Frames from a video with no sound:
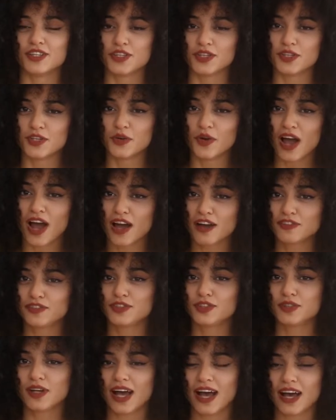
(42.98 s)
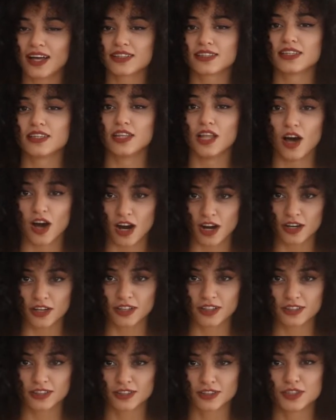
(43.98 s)
you have to add lar
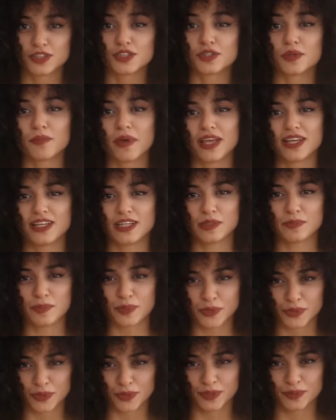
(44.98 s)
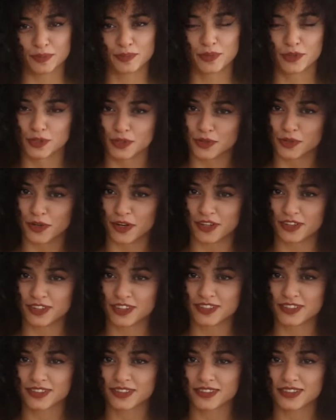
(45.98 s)
to make it plural.
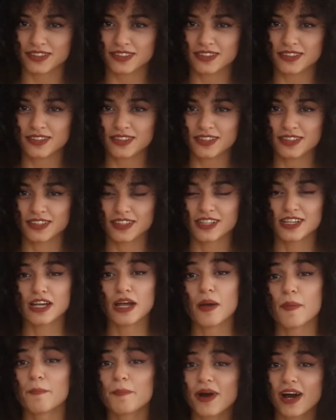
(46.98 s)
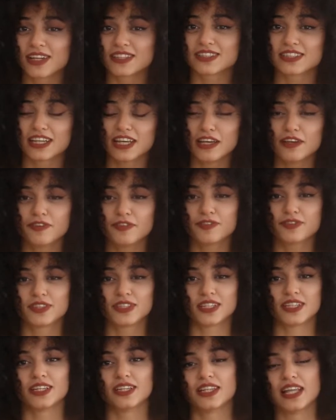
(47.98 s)
But if
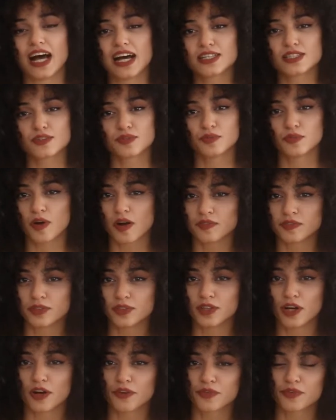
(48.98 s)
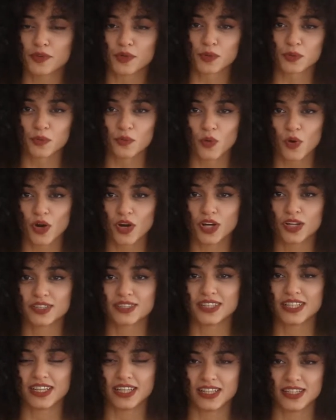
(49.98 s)
the last vowel of your word
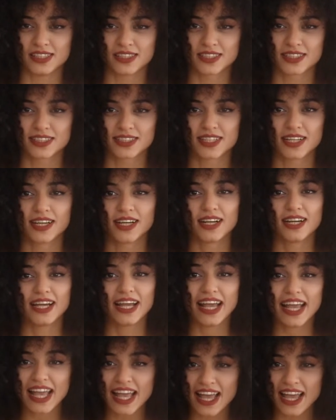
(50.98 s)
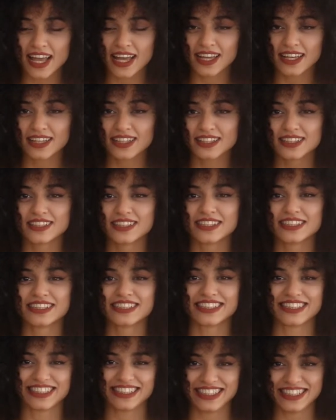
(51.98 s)
is e,
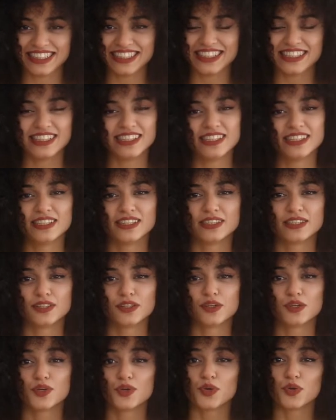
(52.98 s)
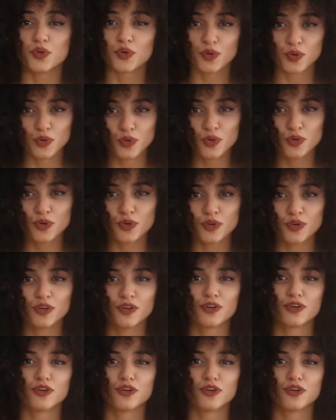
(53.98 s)
i, u,